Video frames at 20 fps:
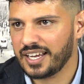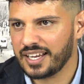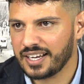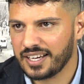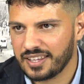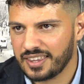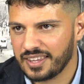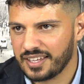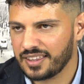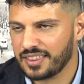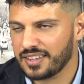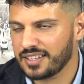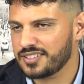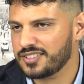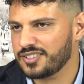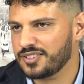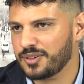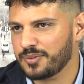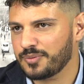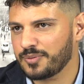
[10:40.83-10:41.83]
Anything that's
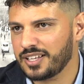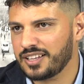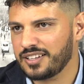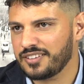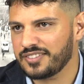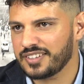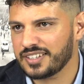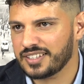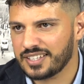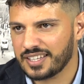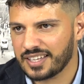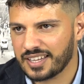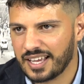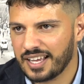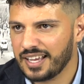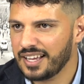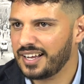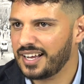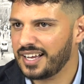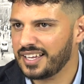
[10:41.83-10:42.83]
not relevant to
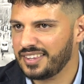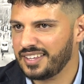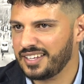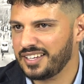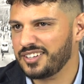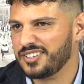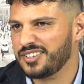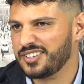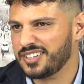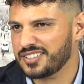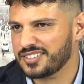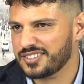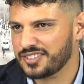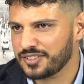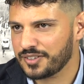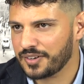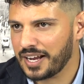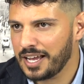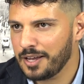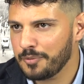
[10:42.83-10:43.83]
that, I think you can
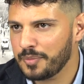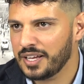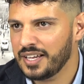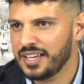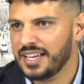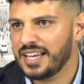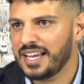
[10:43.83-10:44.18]
scrap.